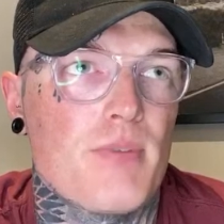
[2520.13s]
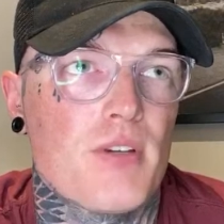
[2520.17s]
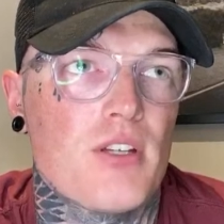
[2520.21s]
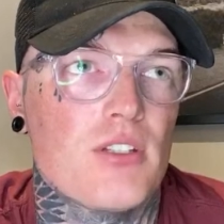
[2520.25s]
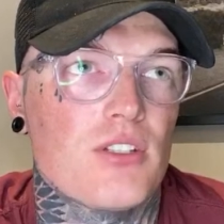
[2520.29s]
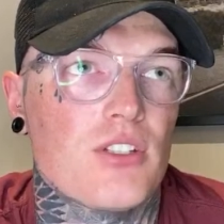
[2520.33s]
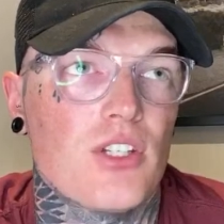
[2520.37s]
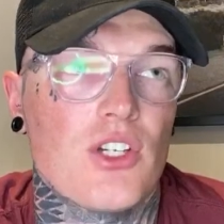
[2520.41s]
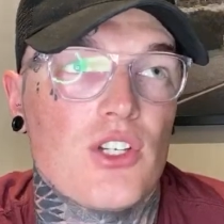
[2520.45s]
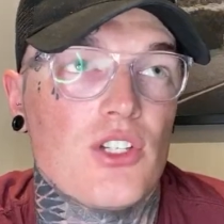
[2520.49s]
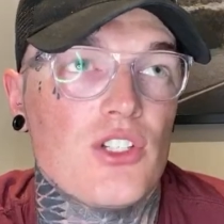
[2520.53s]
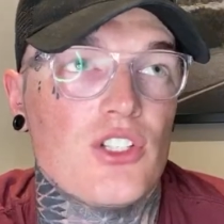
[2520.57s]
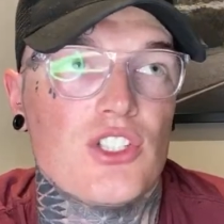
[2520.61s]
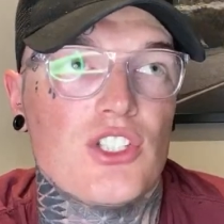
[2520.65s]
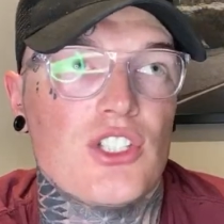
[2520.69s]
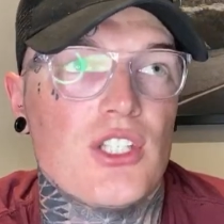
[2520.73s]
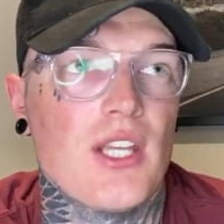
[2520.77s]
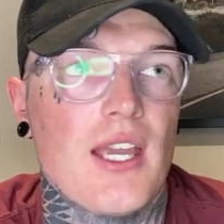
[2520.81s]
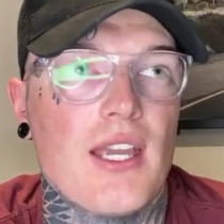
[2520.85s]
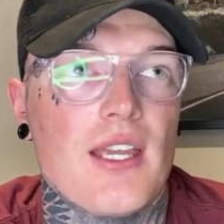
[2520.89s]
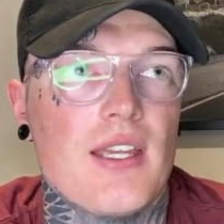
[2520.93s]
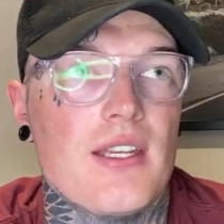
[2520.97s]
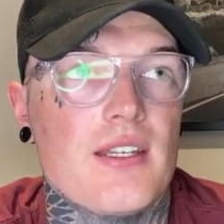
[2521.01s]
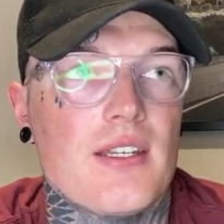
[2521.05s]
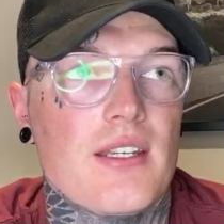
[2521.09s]
because I couldn't
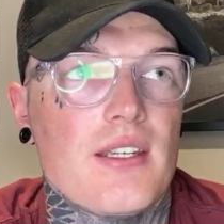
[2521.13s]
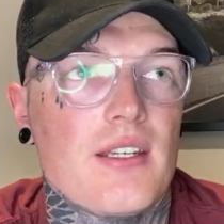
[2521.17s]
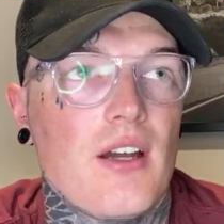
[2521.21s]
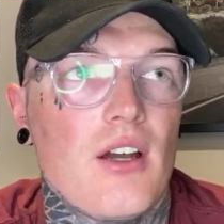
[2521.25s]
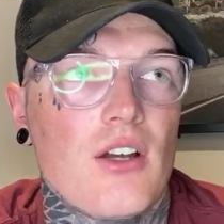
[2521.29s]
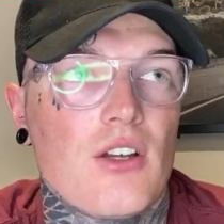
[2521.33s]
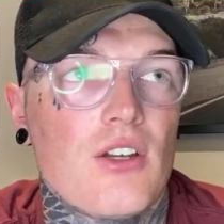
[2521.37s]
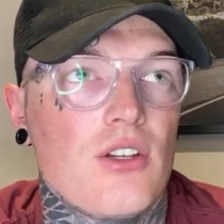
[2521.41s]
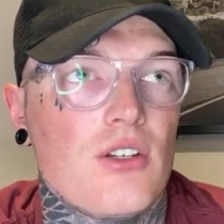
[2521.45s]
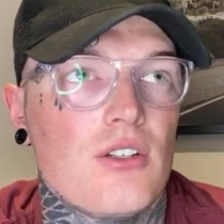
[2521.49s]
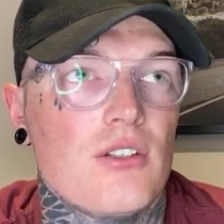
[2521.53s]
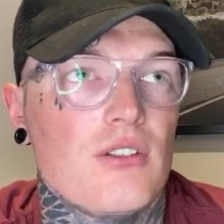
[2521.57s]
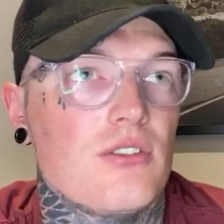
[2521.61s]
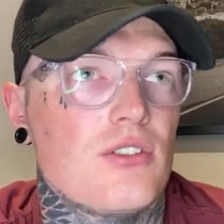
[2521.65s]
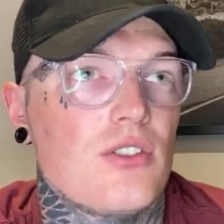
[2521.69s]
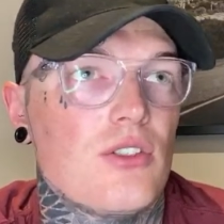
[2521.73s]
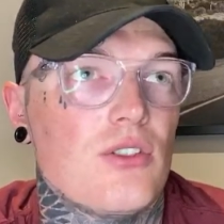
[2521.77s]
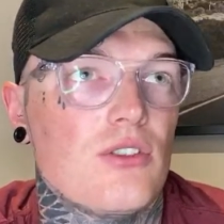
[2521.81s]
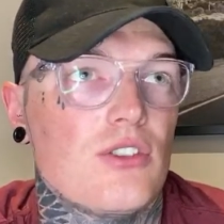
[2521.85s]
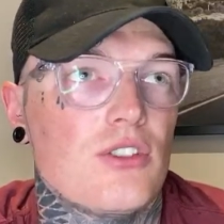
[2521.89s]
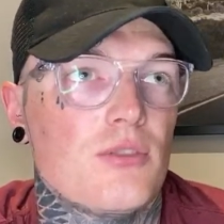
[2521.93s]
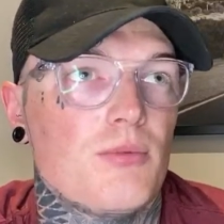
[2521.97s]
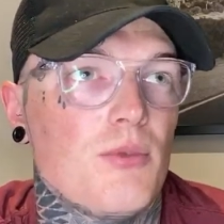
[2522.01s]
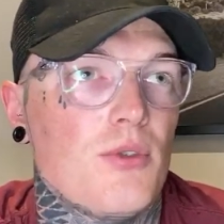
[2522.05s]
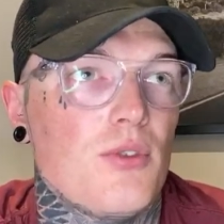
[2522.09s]
shade. I couldn't
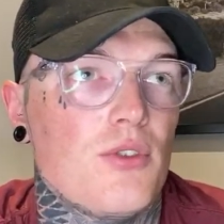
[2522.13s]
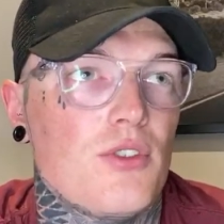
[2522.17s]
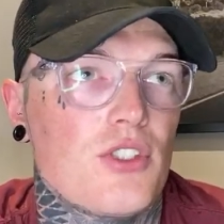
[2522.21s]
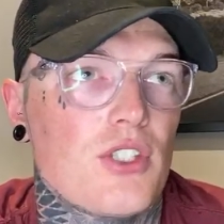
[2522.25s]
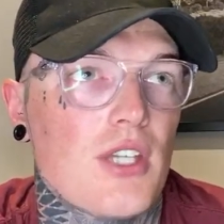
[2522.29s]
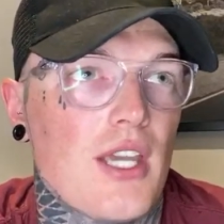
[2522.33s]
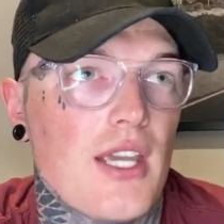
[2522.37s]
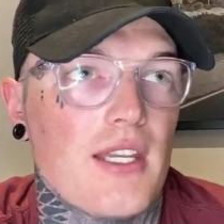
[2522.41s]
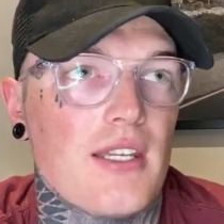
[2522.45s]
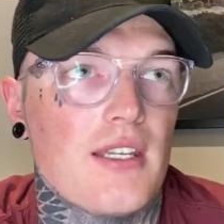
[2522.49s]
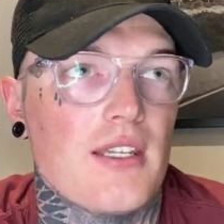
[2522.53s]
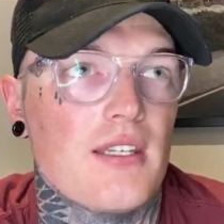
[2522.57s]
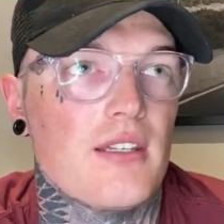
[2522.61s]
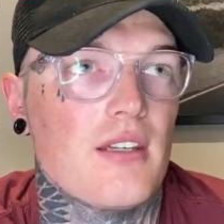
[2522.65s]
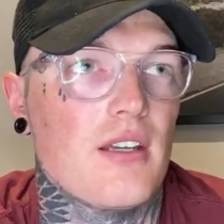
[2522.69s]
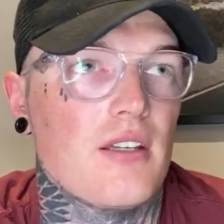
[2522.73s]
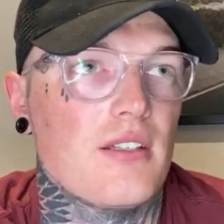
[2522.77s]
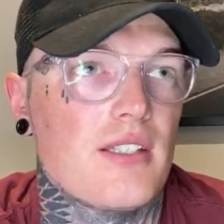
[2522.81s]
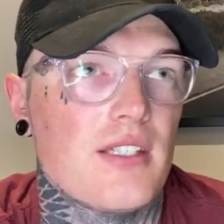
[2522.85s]
do smooth shading.